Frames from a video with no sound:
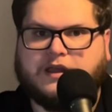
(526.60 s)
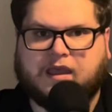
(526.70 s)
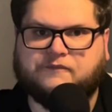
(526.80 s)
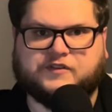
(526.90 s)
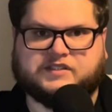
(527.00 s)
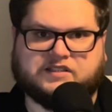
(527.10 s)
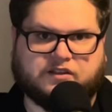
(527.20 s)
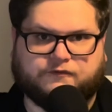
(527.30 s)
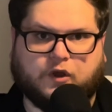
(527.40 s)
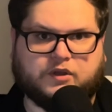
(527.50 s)
emphasis
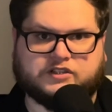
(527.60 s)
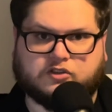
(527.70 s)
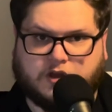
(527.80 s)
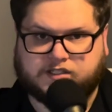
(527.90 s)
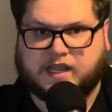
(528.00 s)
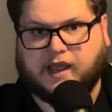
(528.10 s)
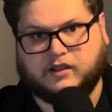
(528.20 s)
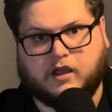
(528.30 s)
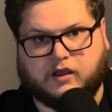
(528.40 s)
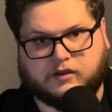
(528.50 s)
and focus on, Tai
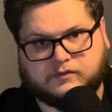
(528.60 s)
Lung.